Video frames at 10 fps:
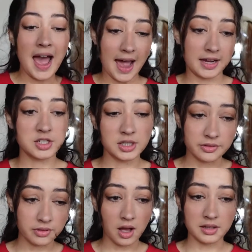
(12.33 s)
actually
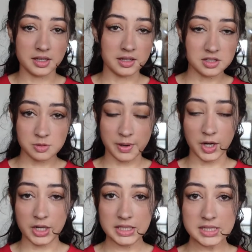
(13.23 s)
vlog the
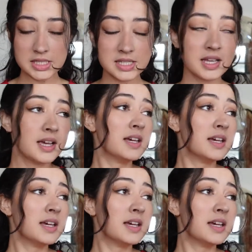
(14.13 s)
experience.